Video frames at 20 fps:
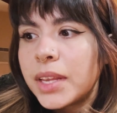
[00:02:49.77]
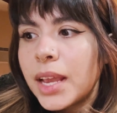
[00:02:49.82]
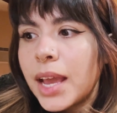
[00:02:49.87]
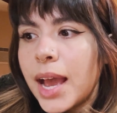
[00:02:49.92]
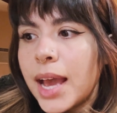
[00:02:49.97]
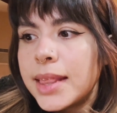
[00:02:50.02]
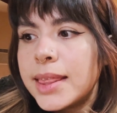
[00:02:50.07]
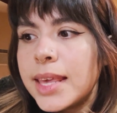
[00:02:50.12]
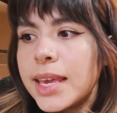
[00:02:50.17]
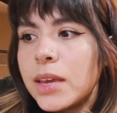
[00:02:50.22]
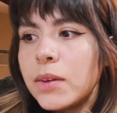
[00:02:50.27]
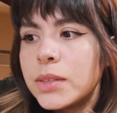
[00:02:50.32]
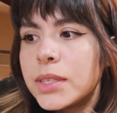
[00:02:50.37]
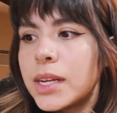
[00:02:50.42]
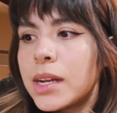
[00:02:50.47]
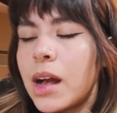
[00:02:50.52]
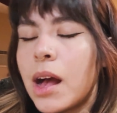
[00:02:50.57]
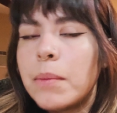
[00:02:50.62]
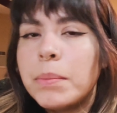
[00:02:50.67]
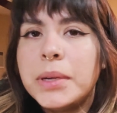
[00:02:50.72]
I think it
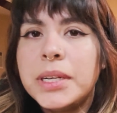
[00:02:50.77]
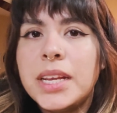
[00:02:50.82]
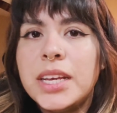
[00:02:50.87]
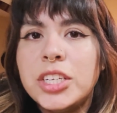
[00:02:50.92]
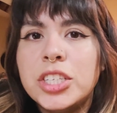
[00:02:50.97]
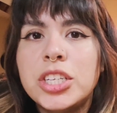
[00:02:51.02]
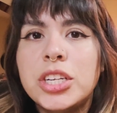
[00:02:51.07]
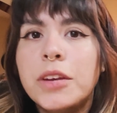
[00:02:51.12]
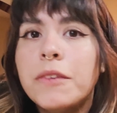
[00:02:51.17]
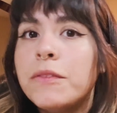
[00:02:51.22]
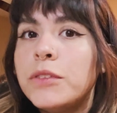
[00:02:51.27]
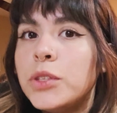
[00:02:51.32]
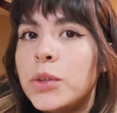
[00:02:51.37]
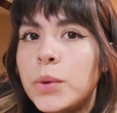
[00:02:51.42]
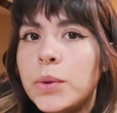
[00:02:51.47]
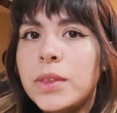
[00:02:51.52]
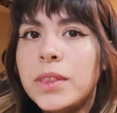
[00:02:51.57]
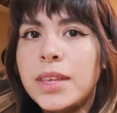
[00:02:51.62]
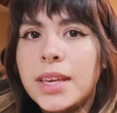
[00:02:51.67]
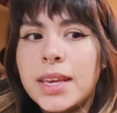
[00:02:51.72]
was a combination of
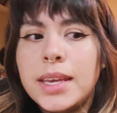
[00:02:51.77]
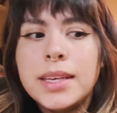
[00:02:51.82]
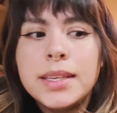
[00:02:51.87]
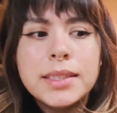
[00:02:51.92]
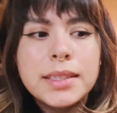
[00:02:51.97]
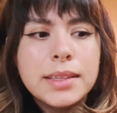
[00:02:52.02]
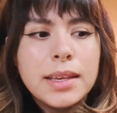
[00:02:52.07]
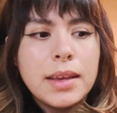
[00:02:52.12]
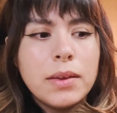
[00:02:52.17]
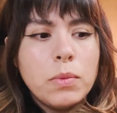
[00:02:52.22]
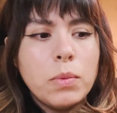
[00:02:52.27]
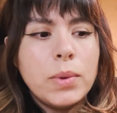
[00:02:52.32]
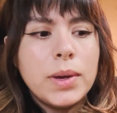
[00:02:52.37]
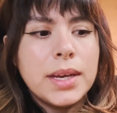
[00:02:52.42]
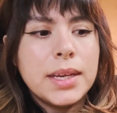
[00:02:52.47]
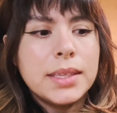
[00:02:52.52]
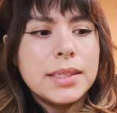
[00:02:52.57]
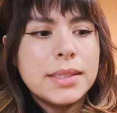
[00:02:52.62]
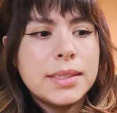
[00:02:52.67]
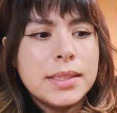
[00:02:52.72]
2 things. It
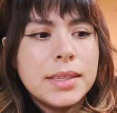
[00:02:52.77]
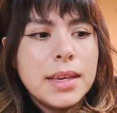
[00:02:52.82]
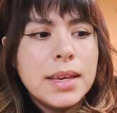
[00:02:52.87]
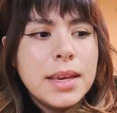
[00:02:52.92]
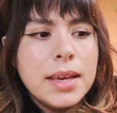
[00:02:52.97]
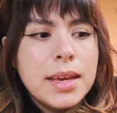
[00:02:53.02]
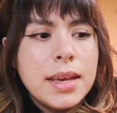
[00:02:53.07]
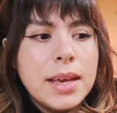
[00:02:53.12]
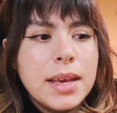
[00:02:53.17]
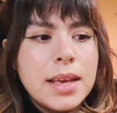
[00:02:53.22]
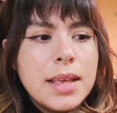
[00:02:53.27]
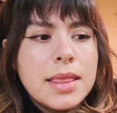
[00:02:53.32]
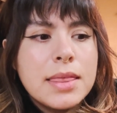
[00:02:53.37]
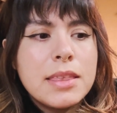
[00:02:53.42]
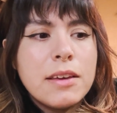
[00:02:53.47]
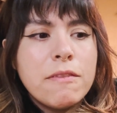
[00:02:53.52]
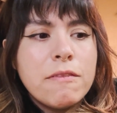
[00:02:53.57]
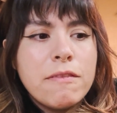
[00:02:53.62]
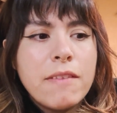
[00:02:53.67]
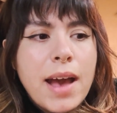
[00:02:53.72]
was
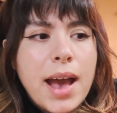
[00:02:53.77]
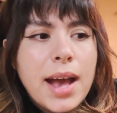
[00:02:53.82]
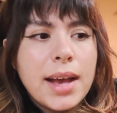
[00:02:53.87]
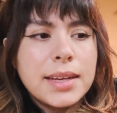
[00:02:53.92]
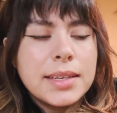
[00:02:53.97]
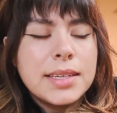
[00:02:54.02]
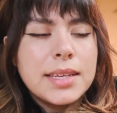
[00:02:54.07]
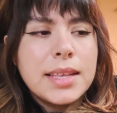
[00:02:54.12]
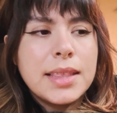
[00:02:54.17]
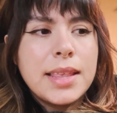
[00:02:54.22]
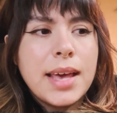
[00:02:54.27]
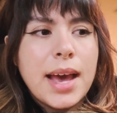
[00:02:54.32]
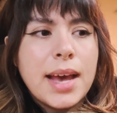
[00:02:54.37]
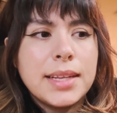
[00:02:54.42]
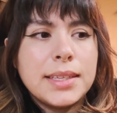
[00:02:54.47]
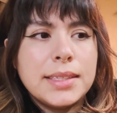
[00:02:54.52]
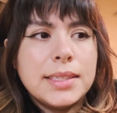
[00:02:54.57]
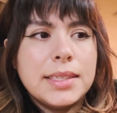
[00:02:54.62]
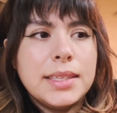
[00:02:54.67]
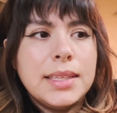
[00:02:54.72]
the fact
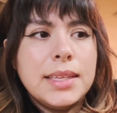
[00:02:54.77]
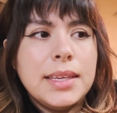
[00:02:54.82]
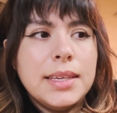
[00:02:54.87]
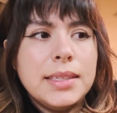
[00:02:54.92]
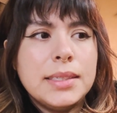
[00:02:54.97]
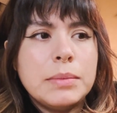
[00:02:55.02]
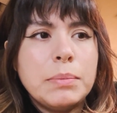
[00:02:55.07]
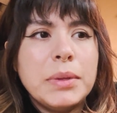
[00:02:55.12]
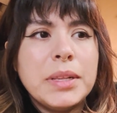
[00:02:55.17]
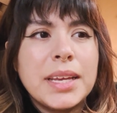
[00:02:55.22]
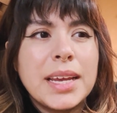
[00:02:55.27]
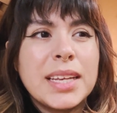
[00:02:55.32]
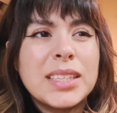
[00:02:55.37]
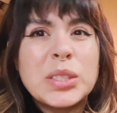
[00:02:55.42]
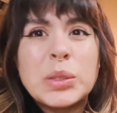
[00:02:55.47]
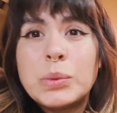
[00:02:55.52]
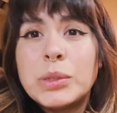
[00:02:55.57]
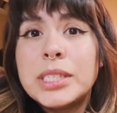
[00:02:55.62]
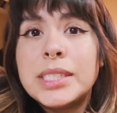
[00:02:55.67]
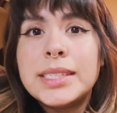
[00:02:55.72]
that these
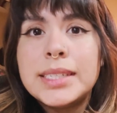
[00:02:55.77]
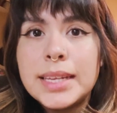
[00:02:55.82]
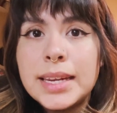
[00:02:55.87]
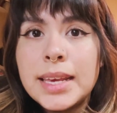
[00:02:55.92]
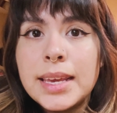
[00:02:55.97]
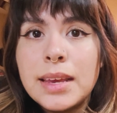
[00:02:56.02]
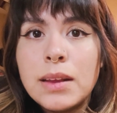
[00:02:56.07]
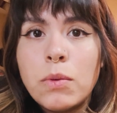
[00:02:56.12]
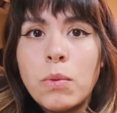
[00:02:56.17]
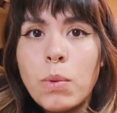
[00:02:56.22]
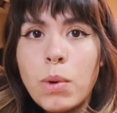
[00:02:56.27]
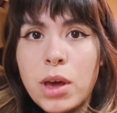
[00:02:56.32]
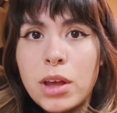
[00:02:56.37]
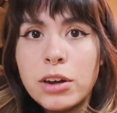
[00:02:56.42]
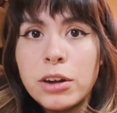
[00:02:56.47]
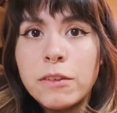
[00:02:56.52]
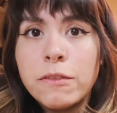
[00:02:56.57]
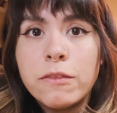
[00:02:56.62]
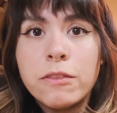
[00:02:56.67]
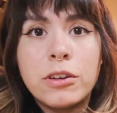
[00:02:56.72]
plants were sitting in
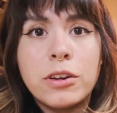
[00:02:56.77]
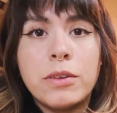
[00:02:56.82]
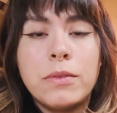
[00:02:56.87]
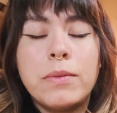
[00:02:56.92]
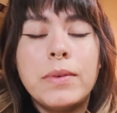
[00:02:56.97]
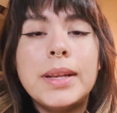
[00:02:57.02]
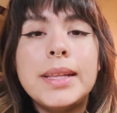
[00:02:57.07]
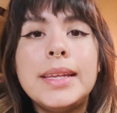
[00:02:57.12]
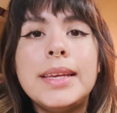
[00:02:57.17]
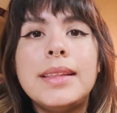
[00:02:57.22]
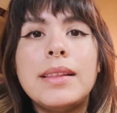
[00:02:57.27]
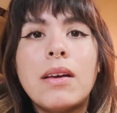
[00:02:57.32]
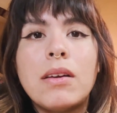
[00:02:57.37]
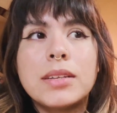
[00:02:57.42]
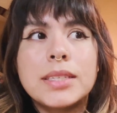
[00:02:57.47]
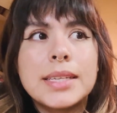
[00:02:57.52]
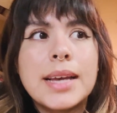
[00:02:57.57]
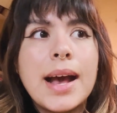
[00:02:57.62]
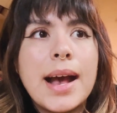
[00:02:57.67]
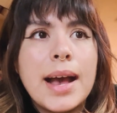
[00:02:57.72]
water for a really
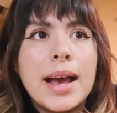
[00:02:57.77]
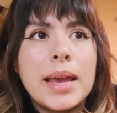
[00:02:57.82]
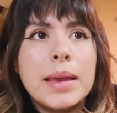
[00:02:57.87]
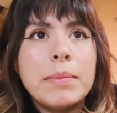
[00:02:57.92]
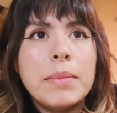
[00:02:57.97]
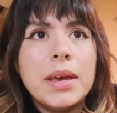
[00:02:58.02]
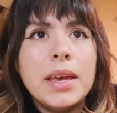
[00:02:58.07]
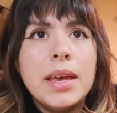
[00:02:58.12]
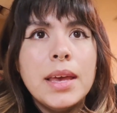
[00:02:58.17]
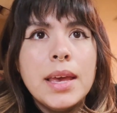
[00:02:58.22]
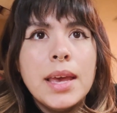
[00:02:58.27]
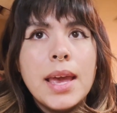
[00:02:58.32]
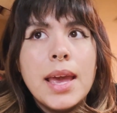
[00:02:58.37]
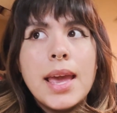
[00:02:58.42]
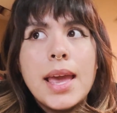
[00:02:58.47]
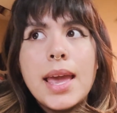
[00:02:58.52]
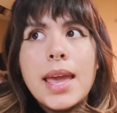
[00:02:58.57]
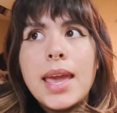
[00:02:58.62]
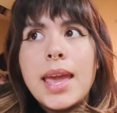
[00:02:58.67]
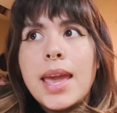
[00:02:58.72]
long time,
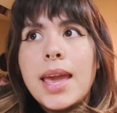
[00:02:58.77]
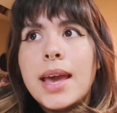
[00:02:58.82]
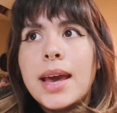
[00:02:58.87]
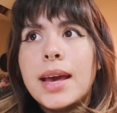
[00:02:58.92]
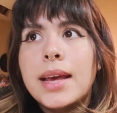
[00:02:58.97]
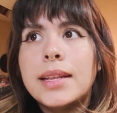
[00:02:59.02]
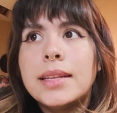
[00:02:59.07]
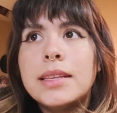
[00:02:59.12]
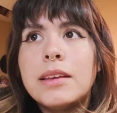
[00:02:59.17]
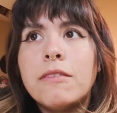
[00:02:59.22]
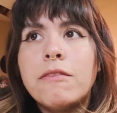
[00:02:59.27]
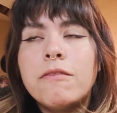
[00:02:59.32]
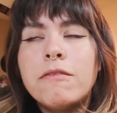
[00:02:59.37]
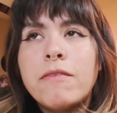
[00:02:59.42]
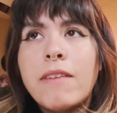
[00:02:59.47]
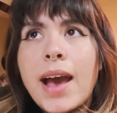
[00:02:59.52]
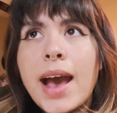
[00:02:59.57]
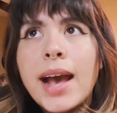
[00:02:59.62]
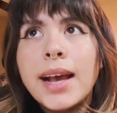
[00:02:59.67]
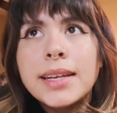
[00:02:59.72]
and the
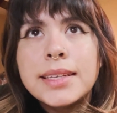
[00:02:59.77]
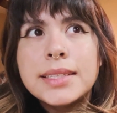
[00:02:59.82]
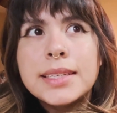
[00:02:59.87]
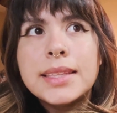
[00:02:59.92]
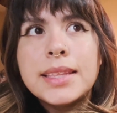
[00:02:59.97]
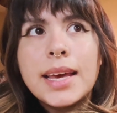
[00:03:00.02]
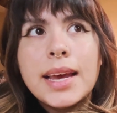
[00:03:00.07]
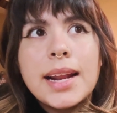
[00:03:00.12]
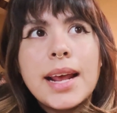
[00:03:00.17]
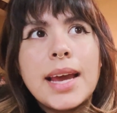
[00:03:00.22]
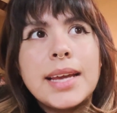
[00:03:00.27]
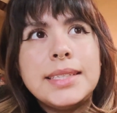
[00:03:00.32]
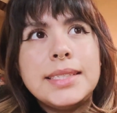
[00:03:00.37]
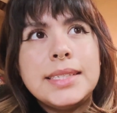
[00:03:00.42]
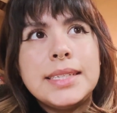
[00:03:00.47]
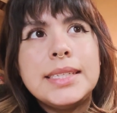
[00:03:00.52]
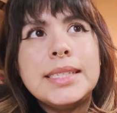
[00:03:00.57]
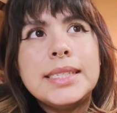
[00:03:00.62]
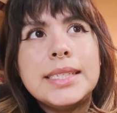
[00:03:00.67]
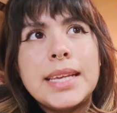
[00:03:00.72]
fact that I
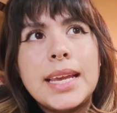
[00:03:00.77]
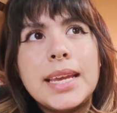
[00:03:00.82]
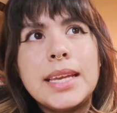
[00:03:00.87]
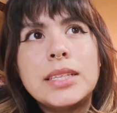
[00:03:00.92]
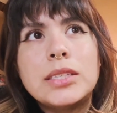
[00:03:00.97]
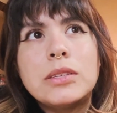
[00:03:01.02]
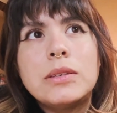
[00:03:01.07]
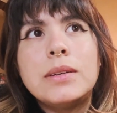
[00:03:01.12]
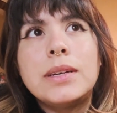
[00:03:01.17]
didn't take into